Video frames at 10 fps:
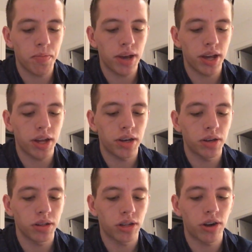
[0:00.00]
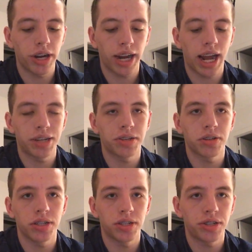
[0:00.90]
and Learning Castle
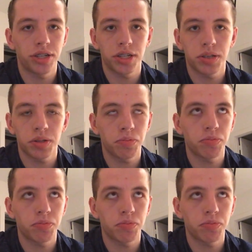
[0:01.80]
is just